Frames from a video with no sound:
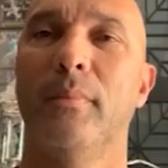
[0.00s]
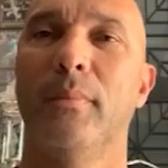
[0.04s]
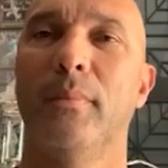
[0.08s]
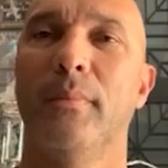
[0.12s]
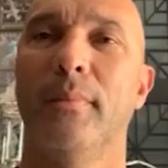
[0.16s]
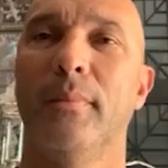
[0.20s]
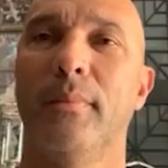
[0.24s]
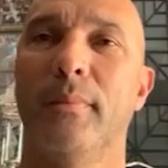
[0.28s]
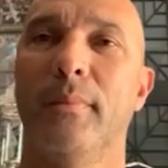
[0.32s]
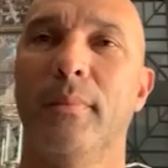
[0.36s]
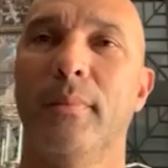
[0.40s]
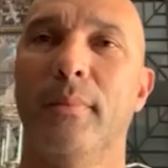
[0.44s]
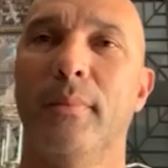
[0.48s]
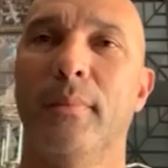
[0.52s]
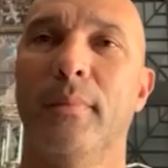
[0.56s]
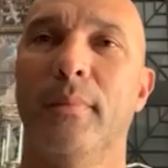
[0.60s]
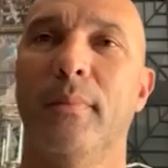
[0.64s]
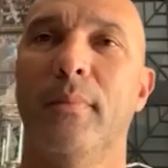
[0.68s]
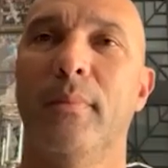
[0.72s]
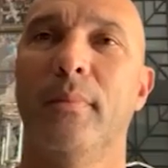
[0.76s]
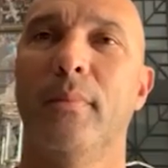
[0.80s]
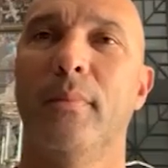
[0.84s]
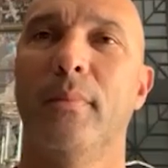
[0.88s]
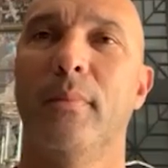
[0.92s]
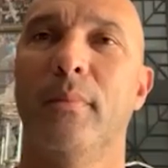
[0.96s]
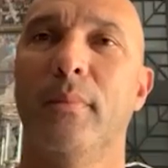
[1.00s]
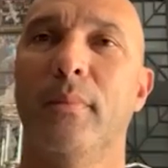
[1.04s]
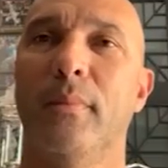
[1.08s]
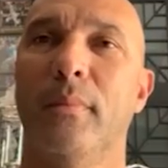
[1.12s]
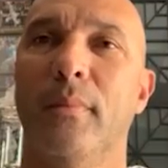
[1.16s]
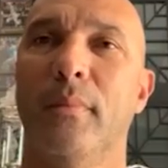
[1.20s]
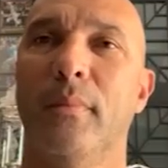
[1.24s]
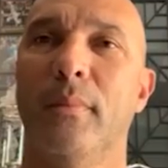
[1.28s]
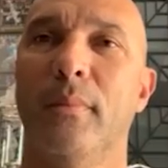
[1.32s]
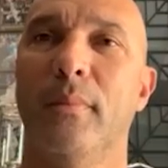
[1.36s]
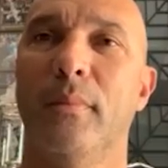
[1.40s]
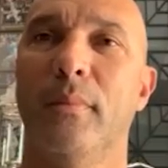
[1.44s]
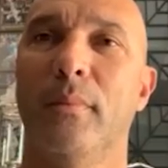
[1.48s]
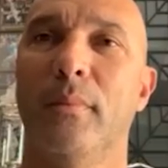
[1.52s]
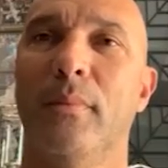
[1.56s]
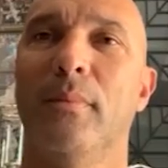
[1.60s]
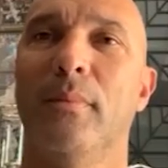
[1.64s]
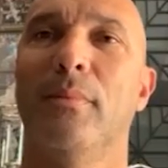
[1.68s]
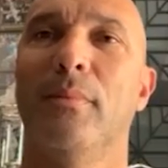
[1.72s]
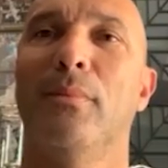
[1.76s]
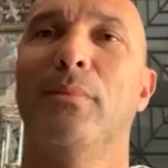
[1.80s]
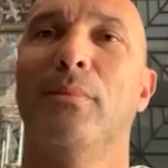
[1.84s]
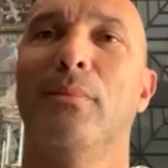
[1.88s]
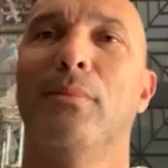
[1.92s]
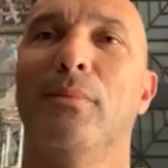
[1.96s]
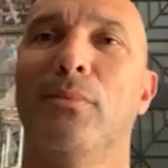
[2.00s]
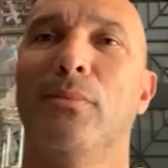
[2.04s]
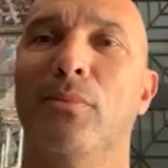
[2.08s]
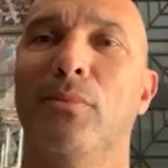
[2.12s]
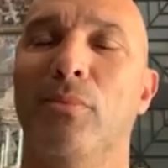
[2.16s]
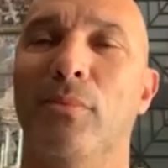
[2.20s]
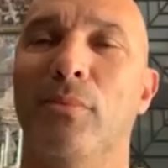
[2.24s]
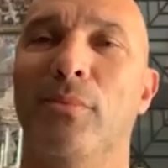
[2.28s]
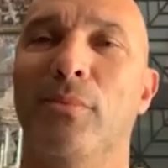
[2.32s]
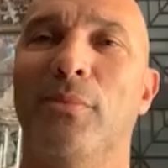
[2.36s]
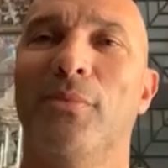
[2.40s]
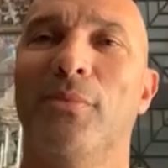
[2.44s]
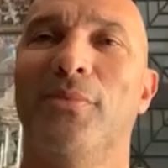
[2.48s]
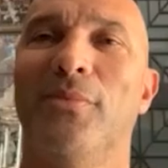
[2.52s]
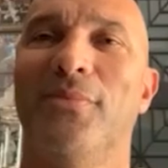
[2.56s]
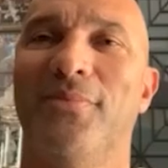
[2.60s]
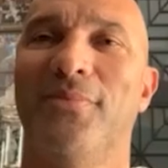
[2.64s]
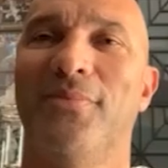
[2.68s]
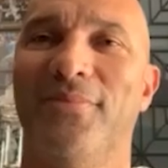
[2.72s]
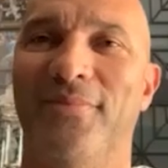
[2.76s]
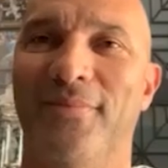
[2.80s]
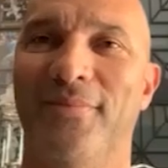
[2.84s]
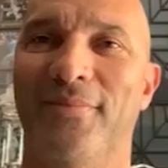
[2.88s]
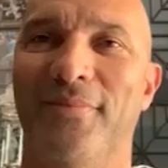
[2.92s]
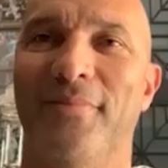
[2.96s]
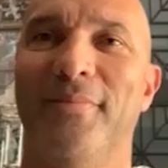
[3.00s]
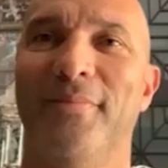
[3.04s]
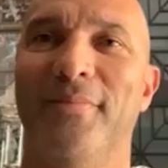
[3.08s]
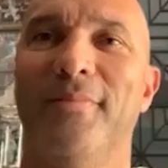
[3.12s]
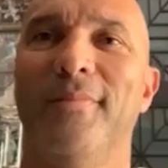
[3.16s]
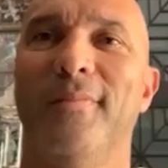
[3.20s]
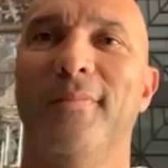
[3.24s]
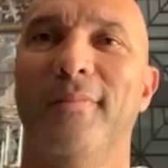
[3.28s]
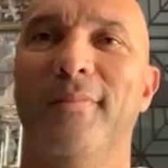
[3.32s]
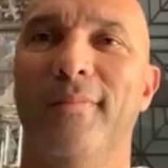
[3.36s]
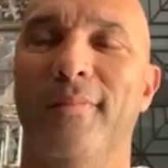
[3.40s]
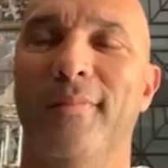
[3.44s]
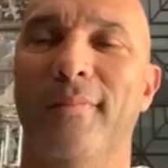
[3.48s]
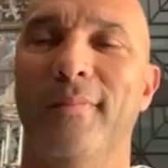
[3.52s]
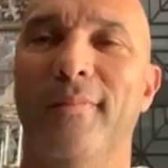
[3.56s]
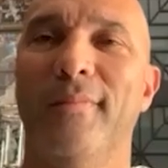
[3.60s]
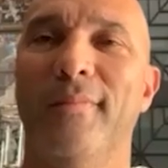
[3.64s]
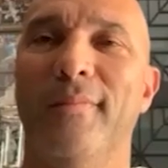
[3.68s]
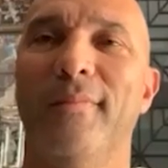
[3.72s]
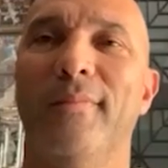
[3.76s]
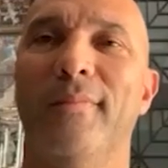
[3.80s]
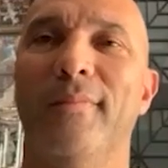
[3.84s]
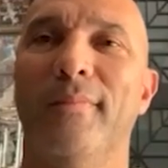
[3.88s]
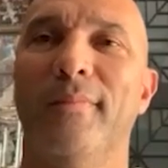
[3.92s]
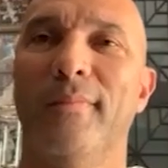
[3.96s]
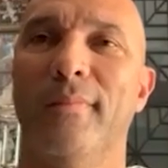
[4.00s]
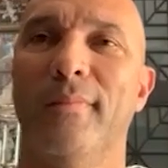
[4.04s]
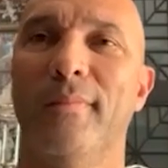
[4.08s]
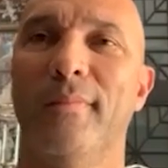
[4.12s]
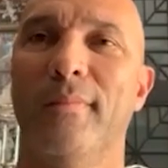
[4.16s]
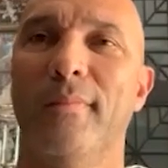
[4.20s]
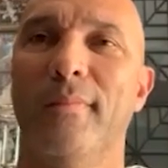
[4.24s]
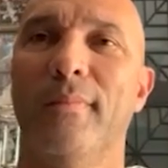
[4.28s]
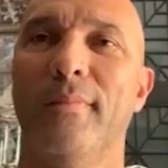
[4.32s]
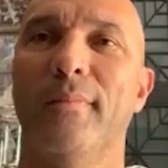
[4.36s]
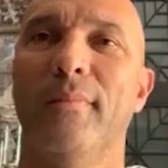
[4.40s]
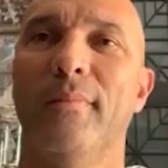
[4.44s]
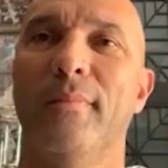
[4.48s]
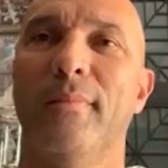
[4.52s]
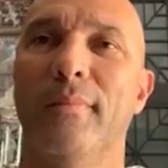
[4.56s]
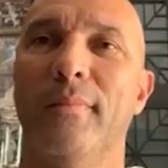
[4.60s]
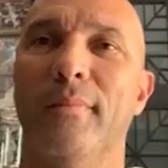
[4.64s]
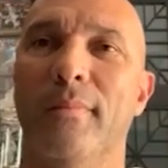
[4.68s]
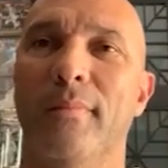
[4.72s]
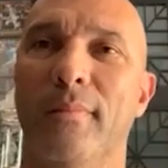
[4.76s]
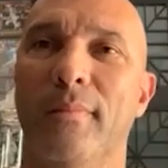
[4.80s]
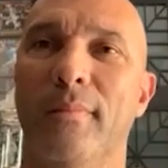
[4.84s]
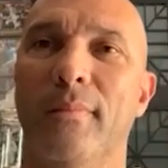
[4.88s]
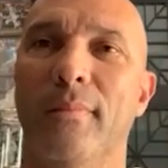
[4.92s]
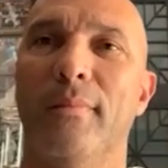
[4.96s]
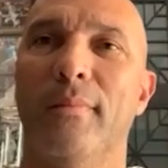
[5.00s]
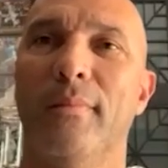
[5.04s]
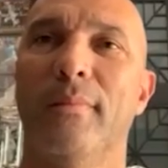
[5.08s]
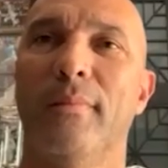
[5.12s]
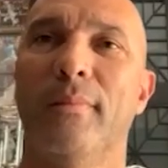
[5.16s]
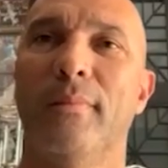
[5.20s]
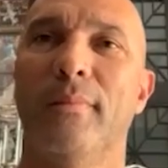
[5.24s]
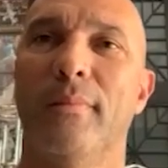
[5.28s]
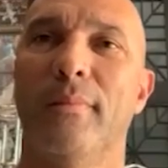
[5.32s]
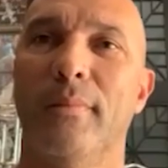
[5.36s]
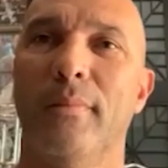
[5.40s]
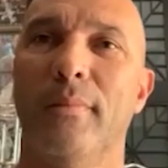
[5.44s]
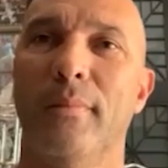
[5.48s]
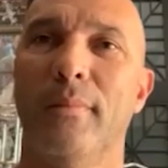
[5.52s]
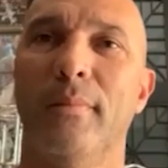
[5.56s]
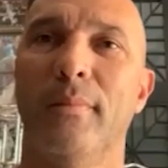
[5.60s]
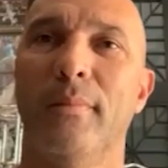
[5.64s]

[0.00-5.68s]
[no speech]